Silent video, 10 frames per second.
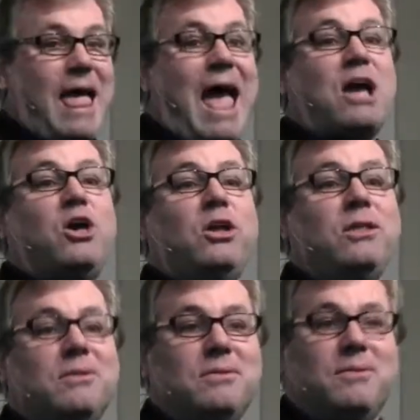I
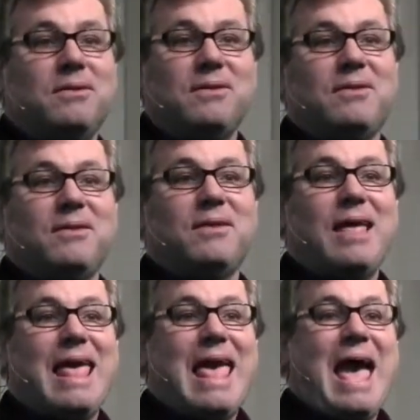couldn't.
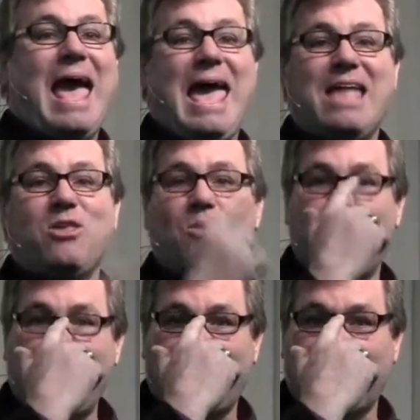I had no
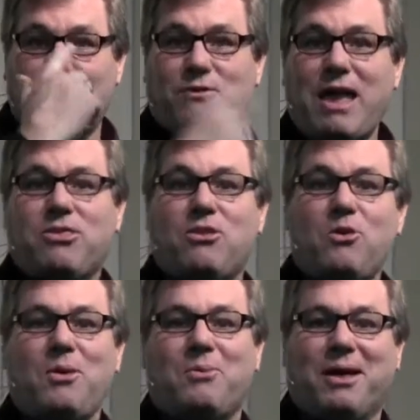basis of faith to
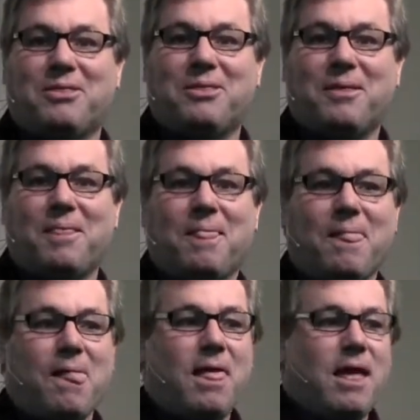do it with.
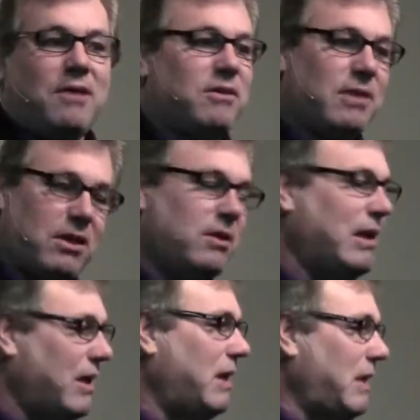I said, now, you
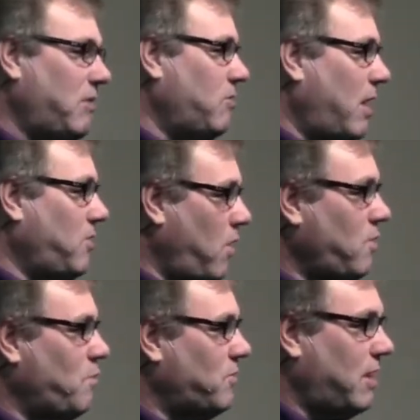know, I, I, I talked
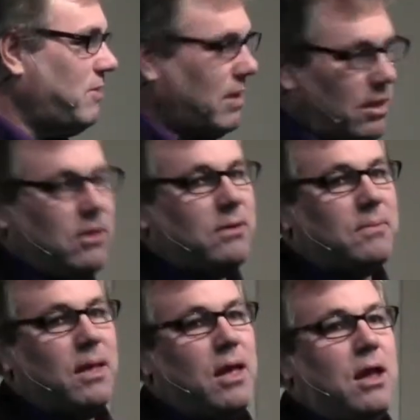to him for a second. I said, now look,
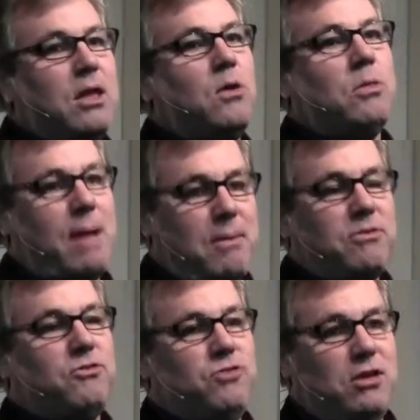you know, the Bible
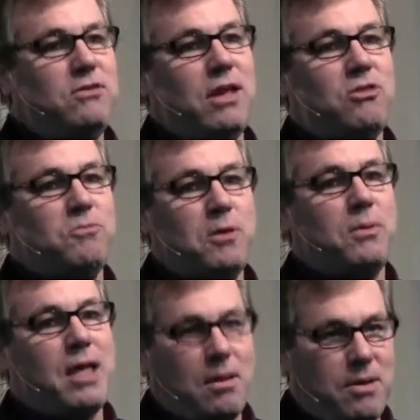says Jesus had the
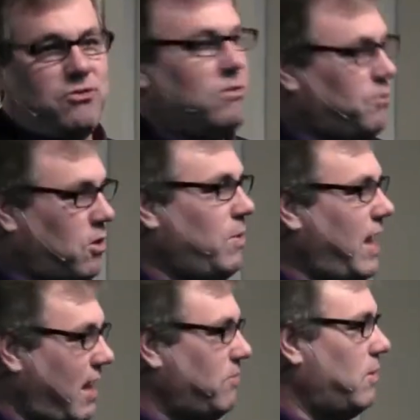Spirit without measure, and for and we
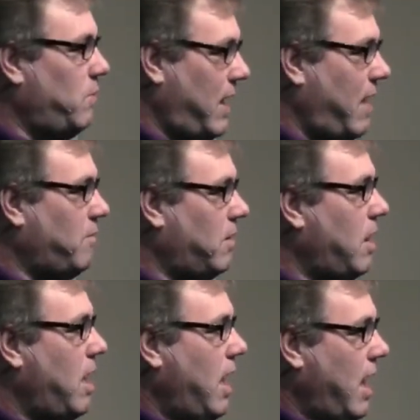have, we have, a,
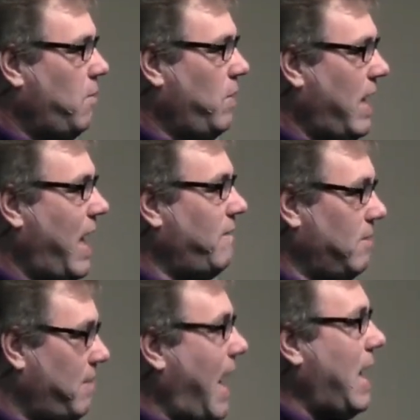we have
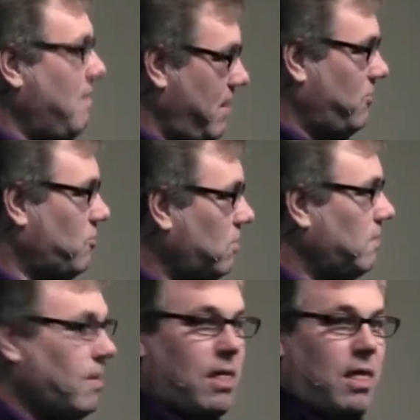it by a measure.
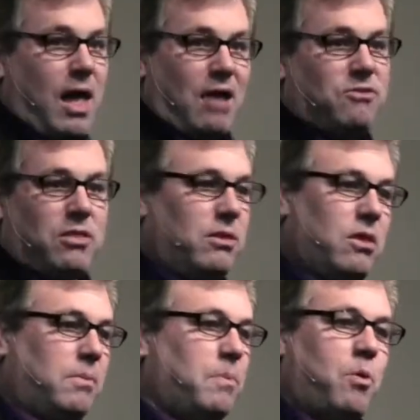I said the
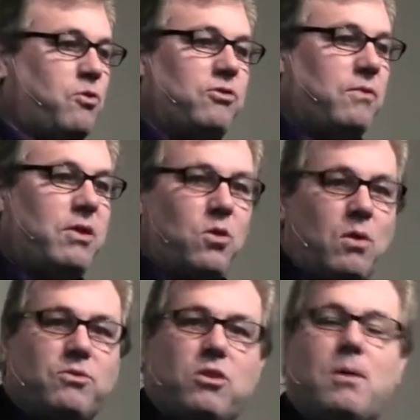double portion of the
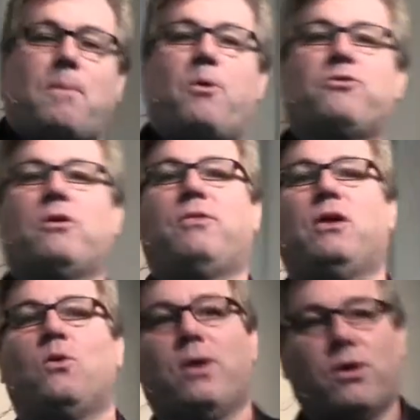anointing was the double portion of
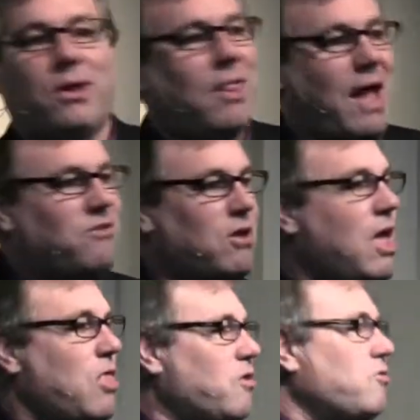the anointing on Elijah.
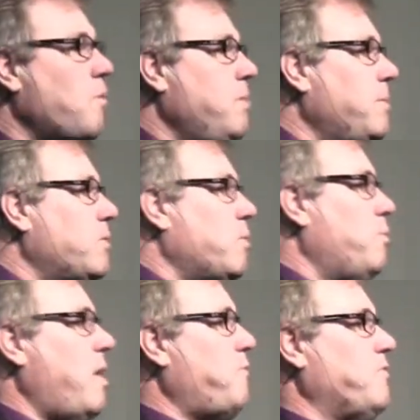There's no biblical
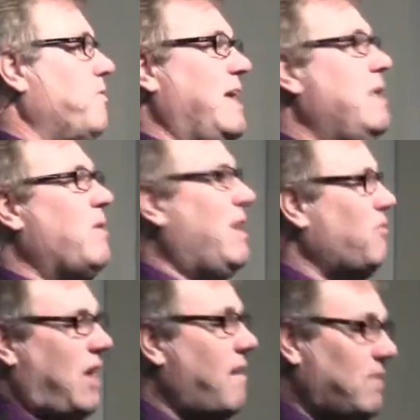reference of anyone
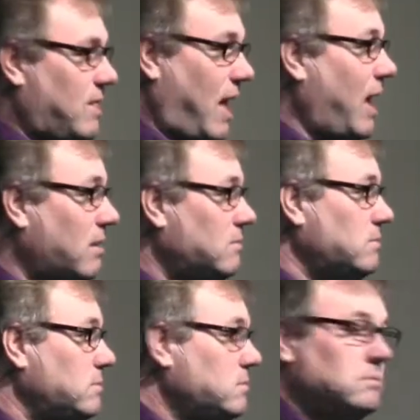else having that
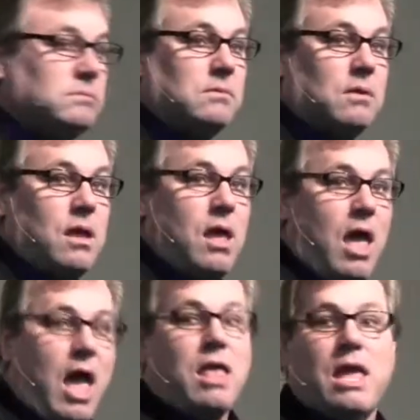
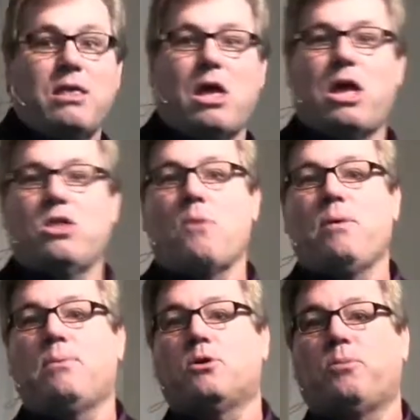and in, in no
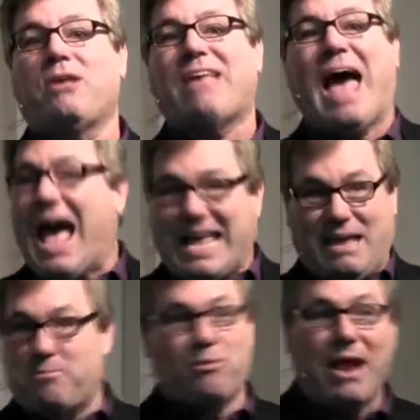biblical place, I
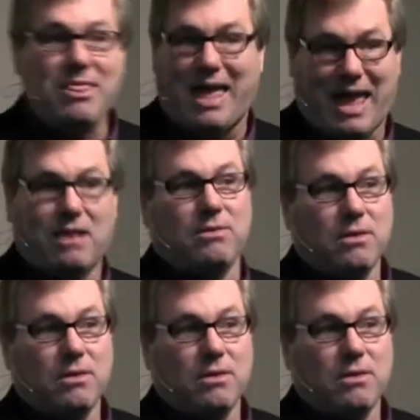can pray that.